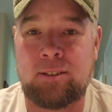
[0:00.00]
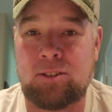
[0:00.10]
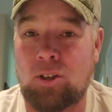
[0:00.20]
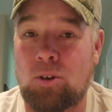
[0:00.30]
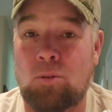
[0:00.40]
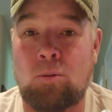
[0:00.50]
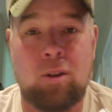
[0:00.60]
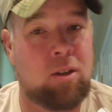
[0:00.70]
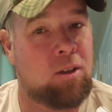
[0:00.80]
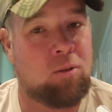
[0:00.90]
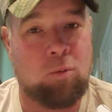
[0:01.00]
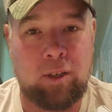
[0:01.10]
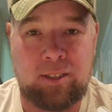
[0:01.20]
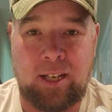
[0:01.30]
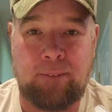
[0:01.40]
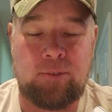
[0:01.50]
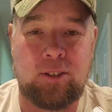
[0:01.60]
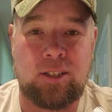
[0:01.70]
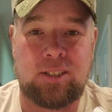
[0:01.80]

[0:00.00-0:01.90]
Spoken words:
So once after the